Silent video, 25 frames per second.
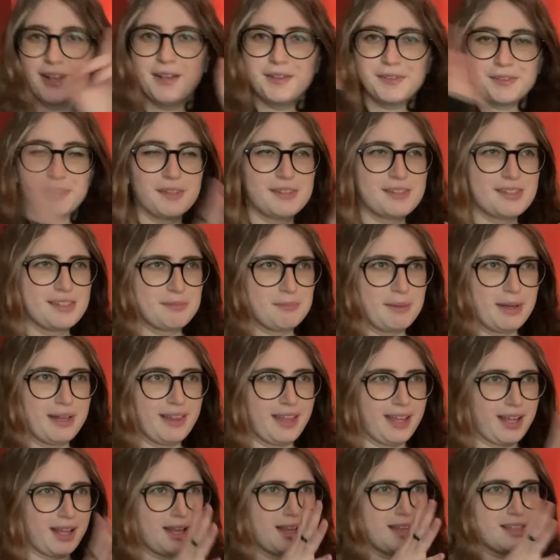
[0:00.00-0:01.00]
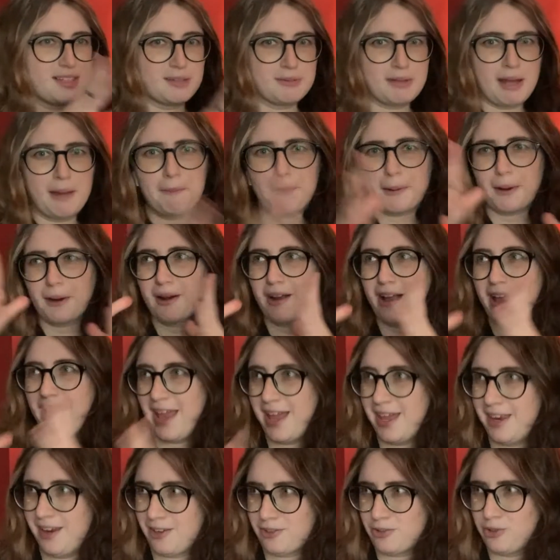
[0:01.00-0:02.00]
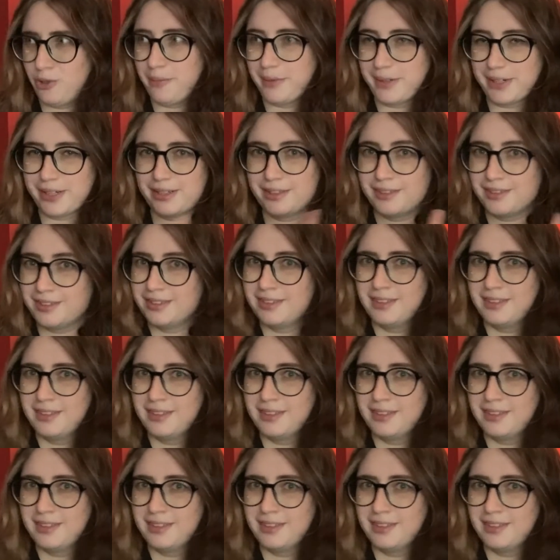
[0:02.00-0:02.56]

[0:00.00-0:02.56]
So this is my like September and October